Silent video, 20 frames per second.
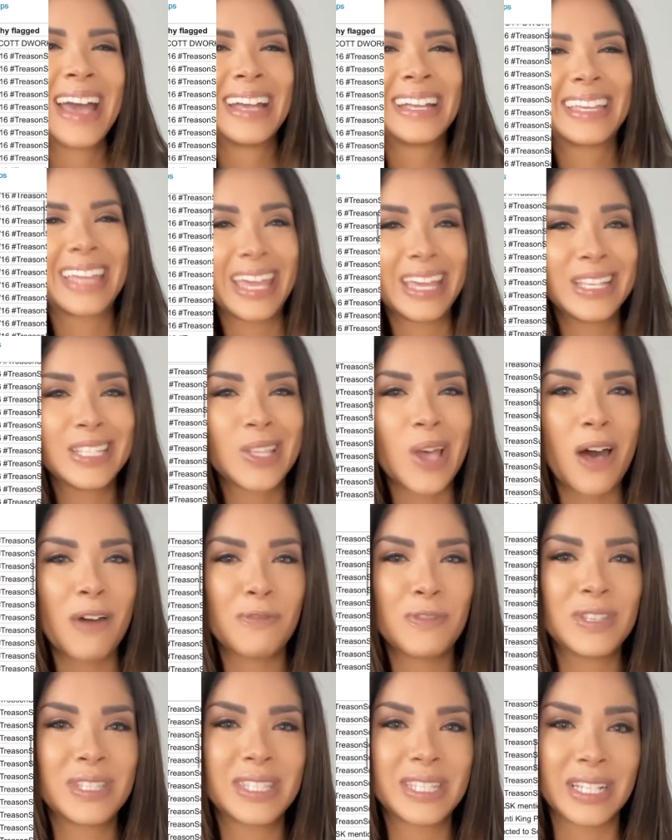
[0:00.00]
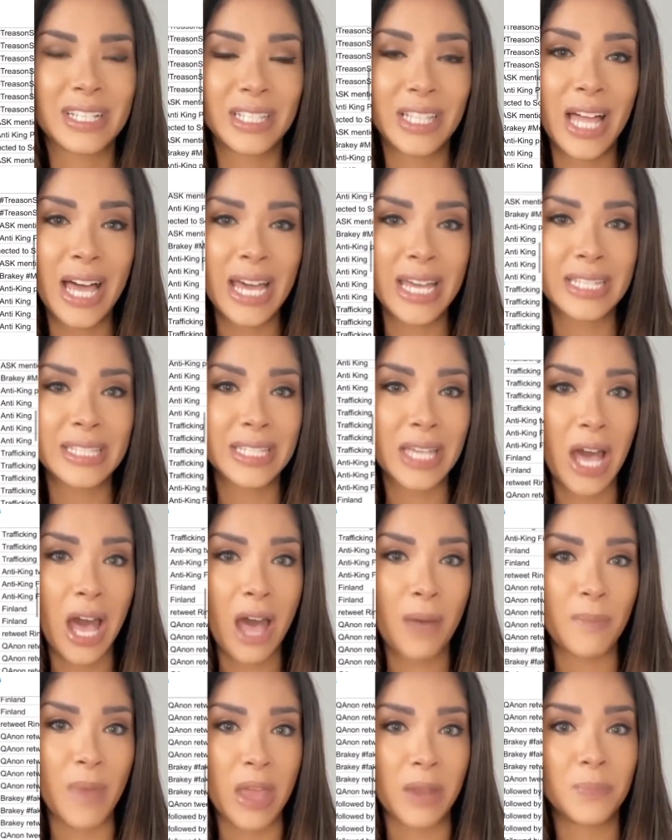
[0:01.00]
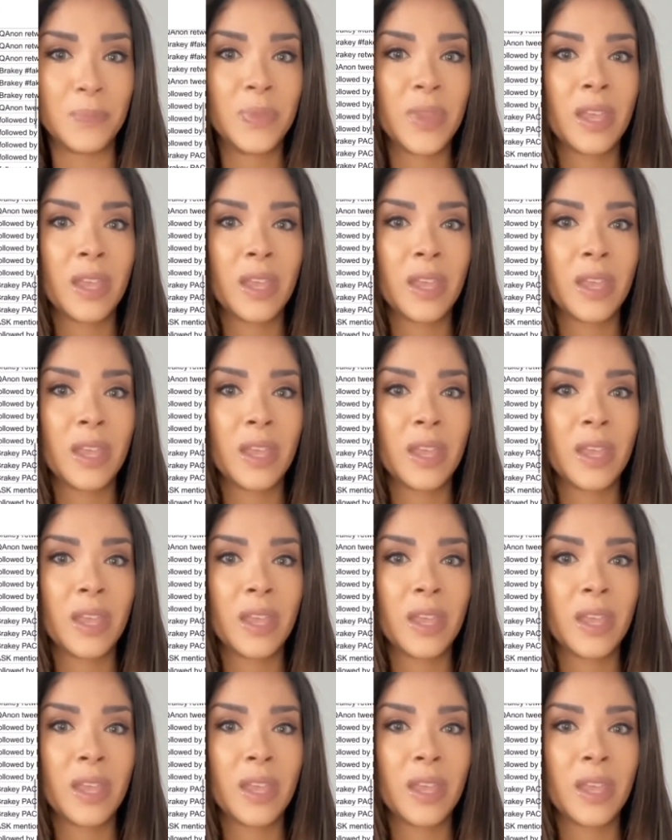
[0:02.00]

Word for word: King's office declines comment.